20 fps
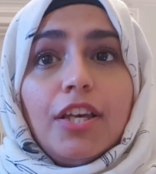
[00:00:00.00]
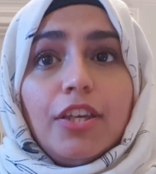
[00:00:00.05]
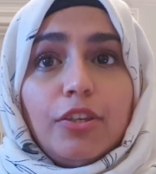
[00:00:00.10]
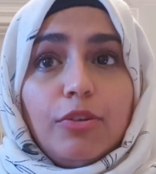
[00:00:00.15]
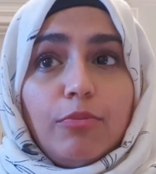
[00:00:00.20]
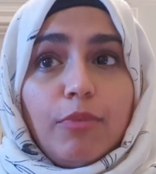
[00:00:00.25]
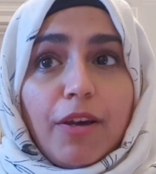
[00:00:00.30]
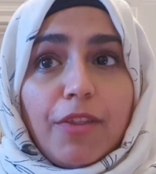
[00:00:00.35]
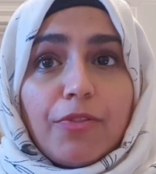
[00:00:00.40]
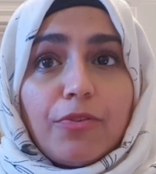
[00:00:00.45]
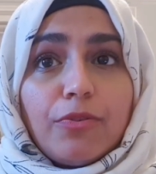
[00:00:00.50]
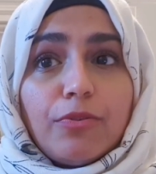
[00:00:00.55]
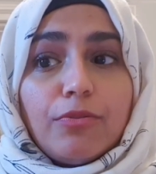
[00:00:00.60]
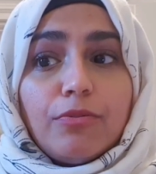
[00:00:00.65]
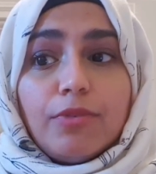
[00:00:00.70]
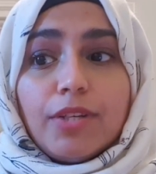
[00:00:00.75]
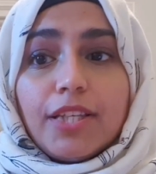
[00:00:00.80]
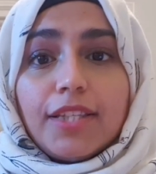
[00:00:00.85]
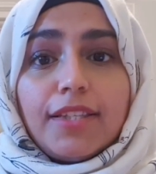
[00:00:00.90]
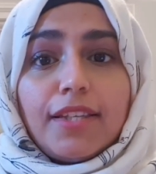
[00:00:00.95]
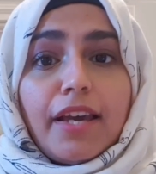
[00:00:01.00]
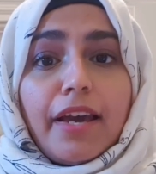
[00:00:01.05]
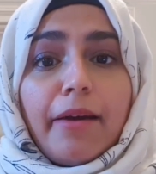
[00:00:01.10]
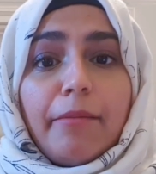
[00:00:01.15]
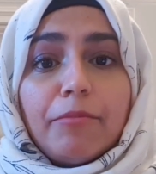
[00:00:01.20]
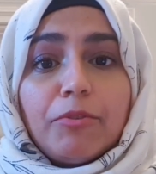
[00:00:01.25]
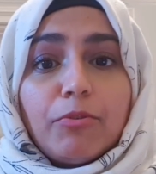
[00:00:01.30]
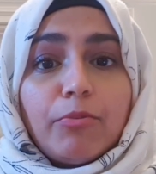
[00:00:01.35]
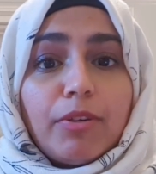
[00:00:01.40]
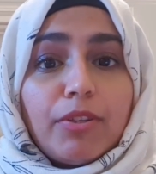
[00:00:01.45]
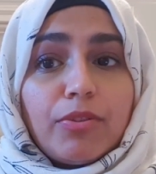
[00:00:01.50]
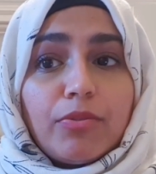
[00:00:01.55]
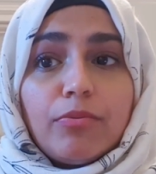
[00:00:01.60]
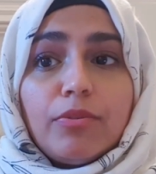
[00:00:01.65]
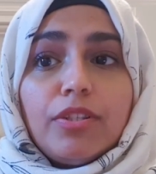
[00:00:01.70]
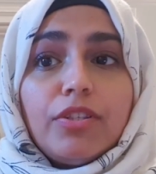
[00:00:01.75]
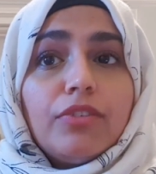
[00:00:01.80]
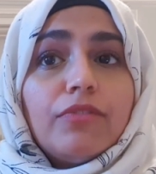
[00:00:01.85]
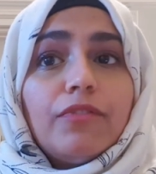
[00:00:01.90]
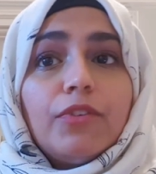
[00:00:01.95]
You went through exams, you went through
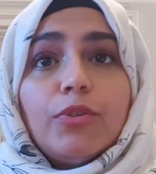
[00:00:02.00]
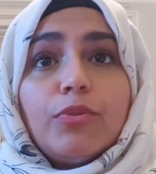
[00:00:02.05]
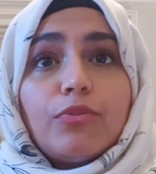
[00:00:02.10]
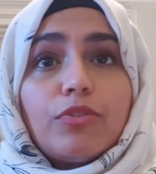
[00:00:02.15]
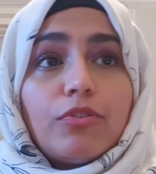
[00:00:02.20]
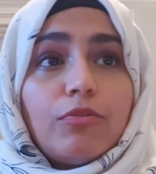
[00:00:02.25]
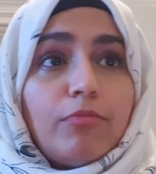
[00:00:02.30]
interviews,